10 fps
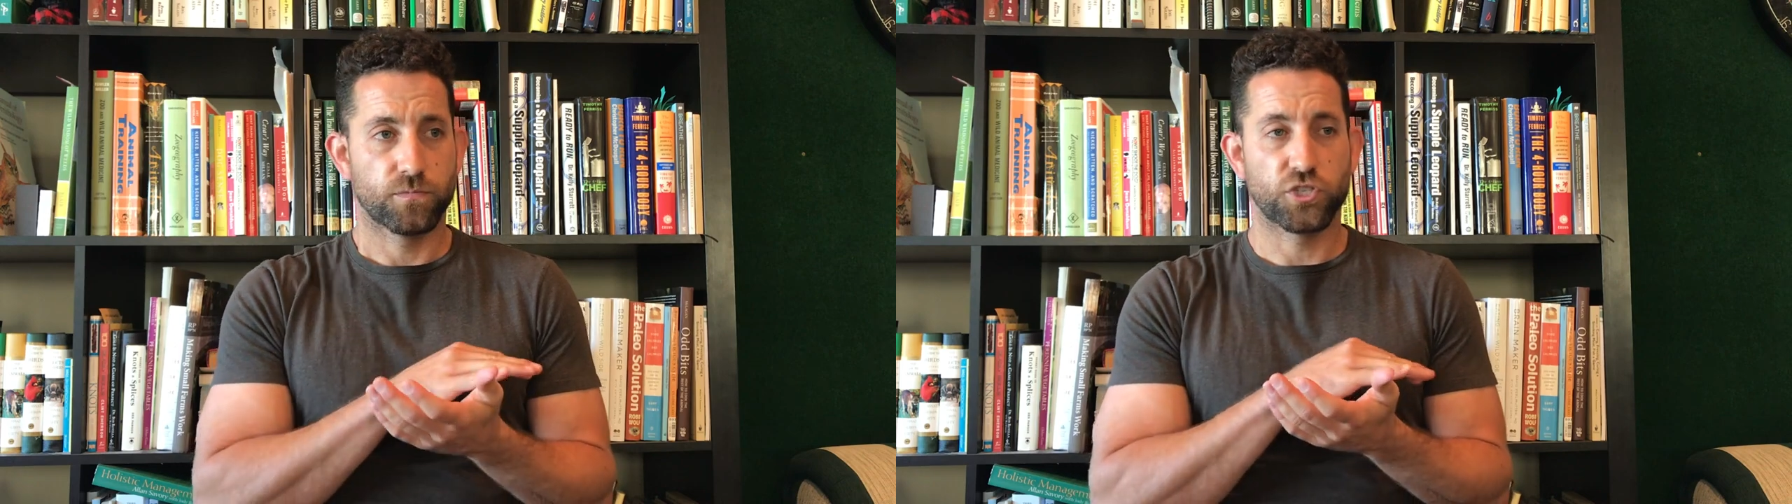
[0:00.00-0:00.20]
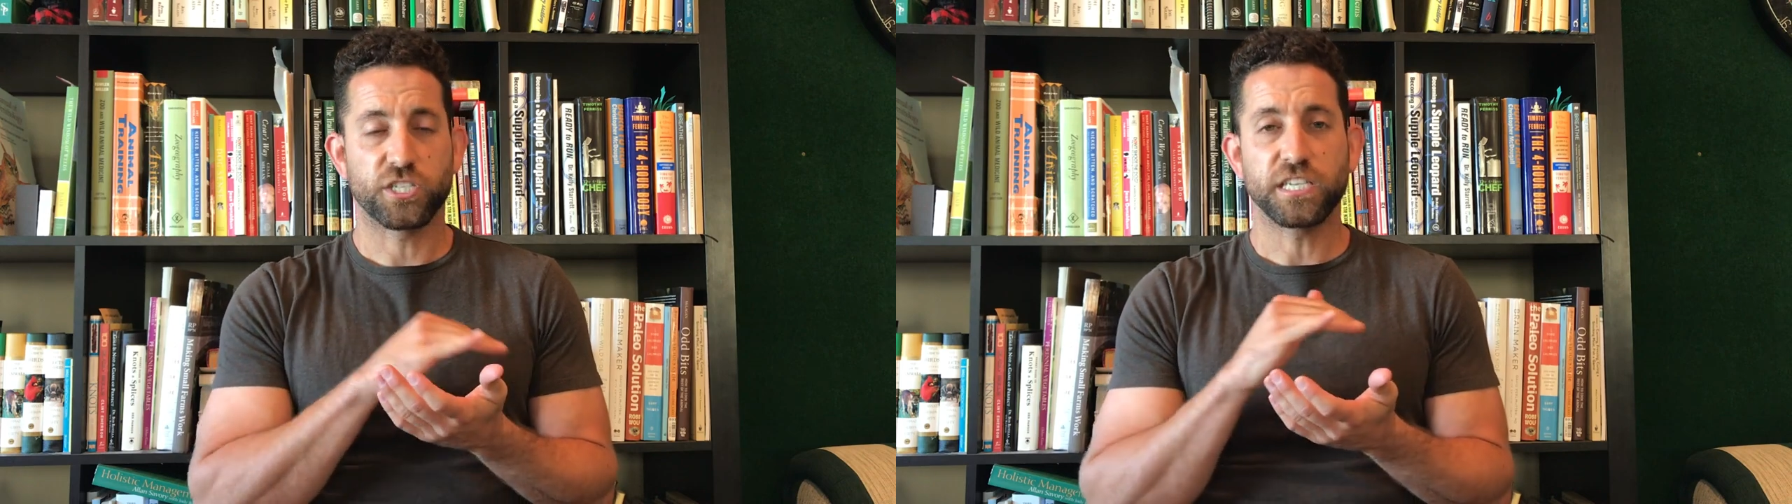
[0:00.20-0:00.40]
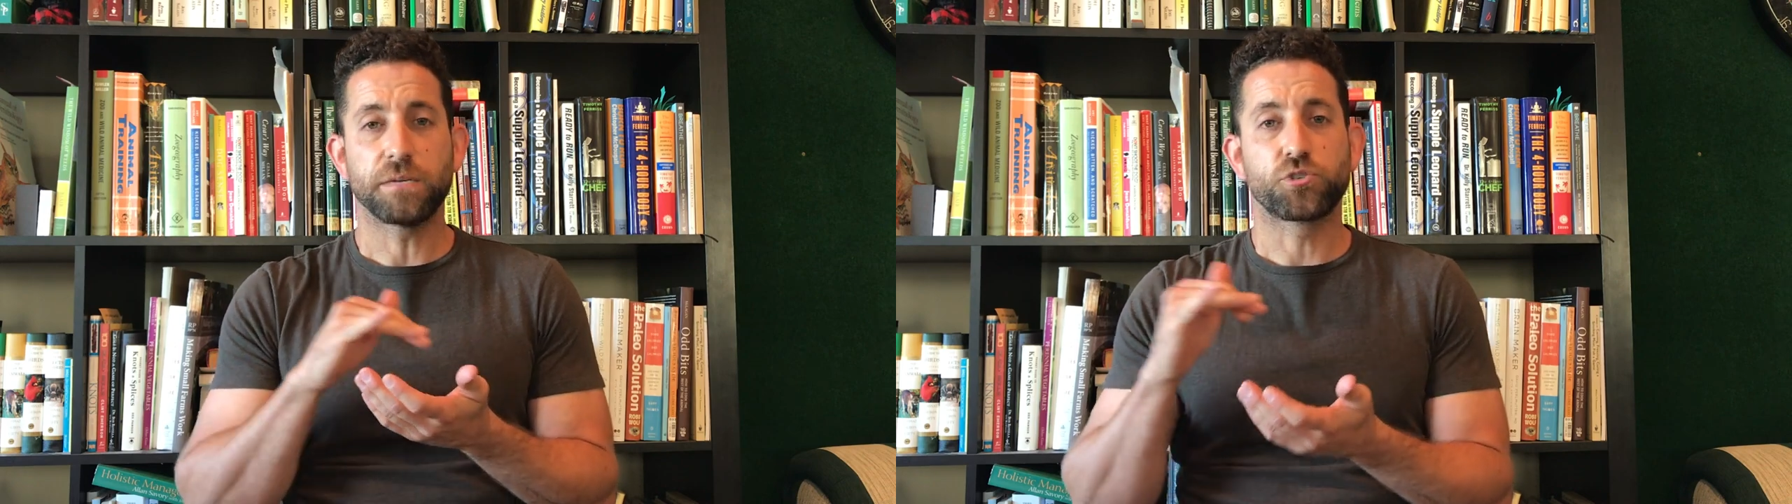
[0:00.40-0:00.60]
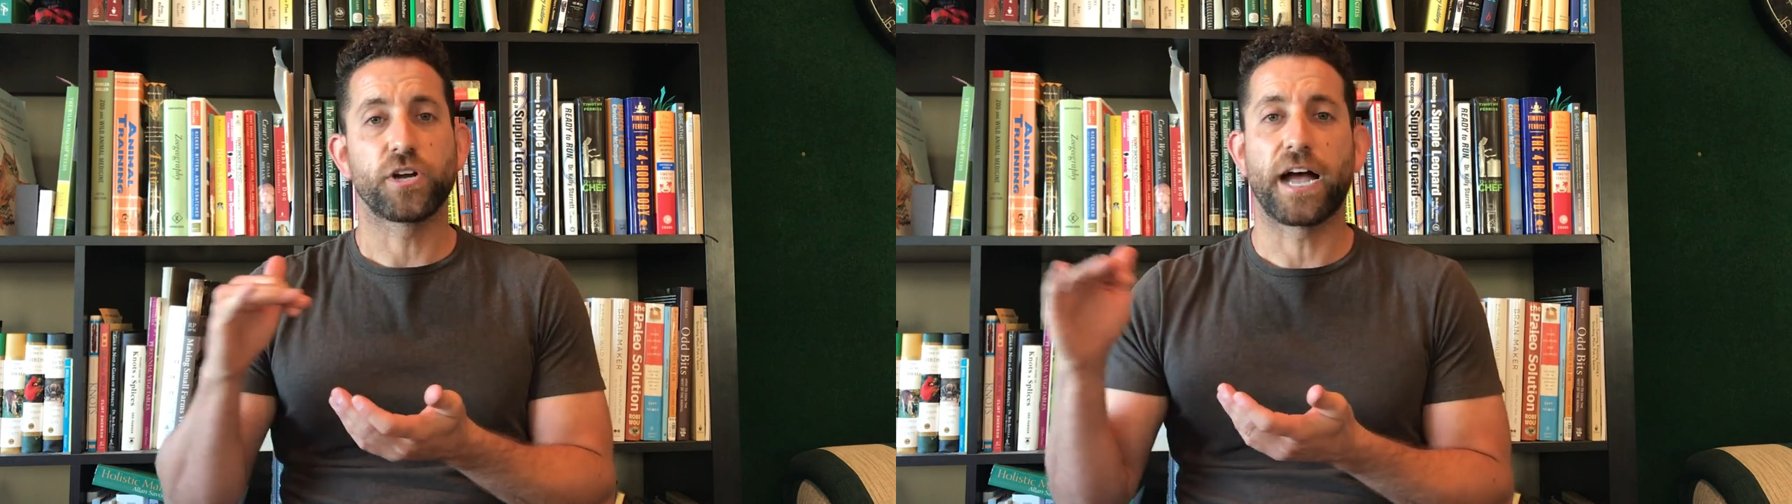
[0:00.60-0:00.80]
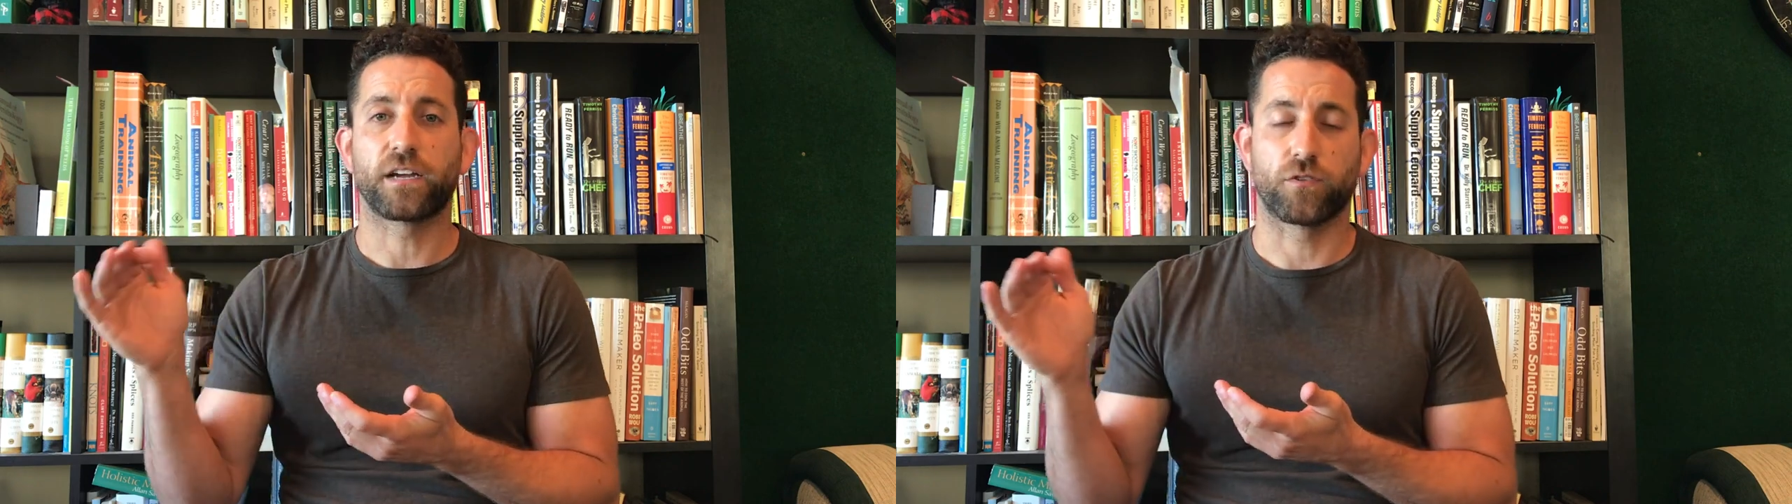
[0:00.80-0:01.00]
just keep
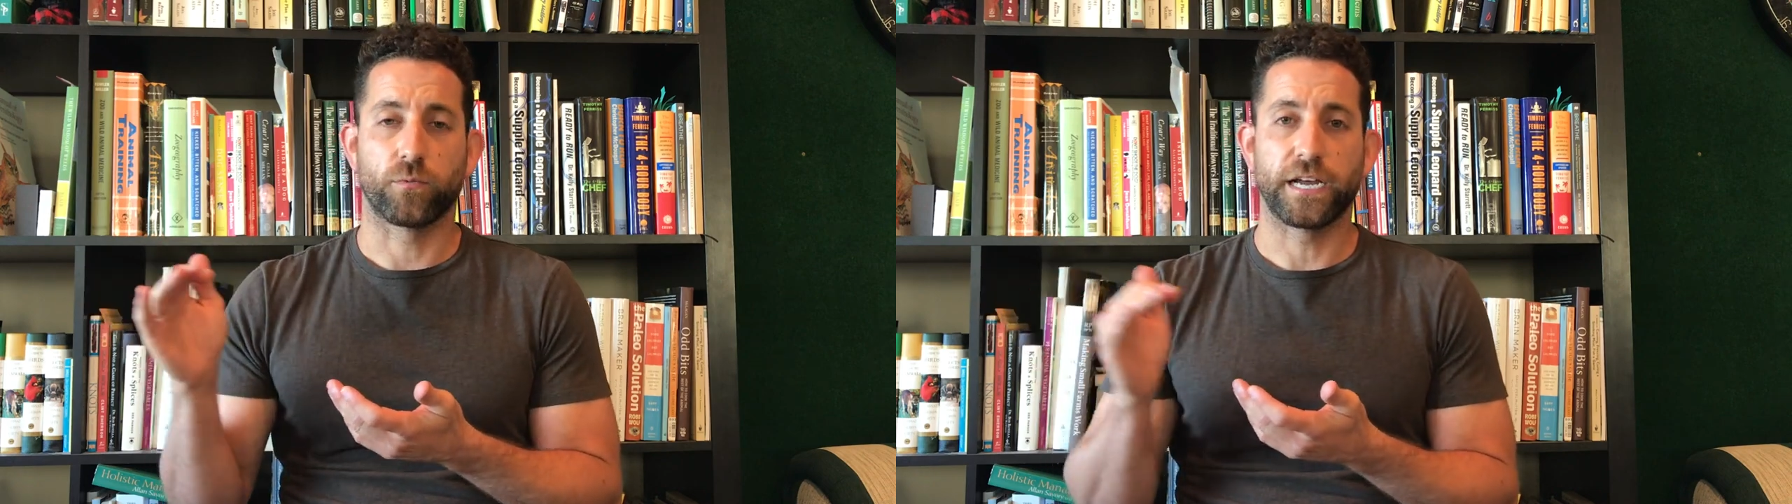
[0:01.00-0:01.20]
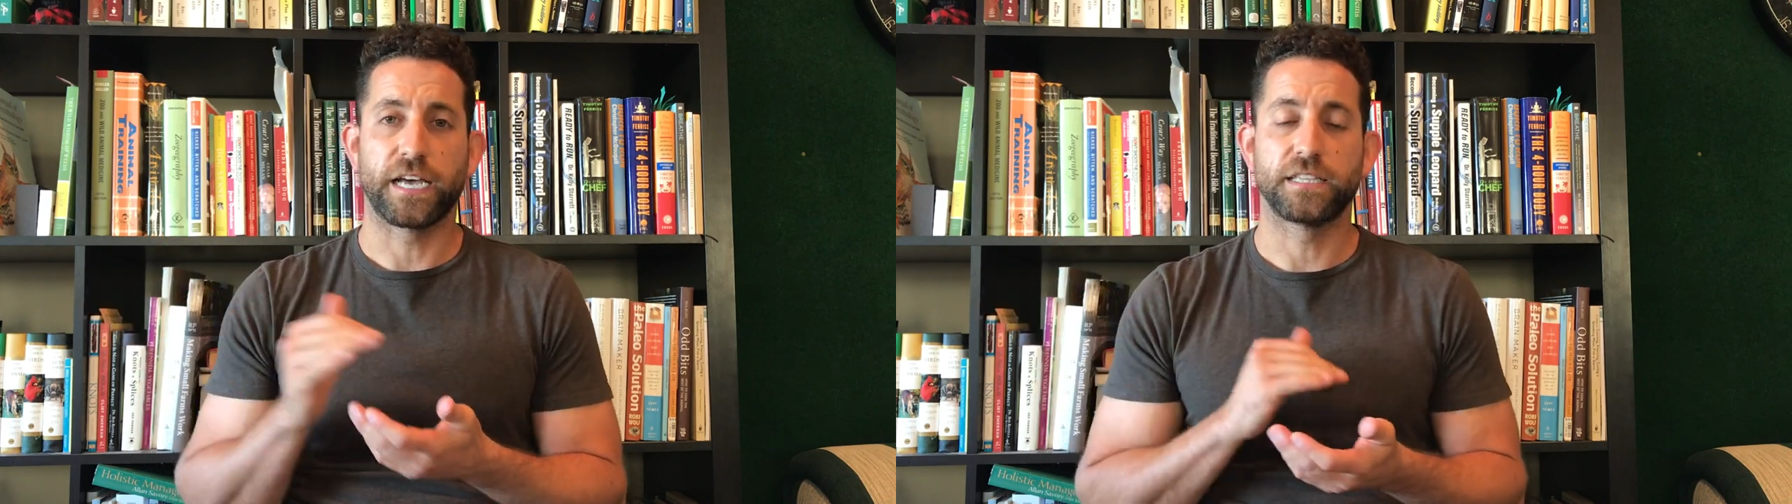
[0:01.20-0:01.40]
track of her weight.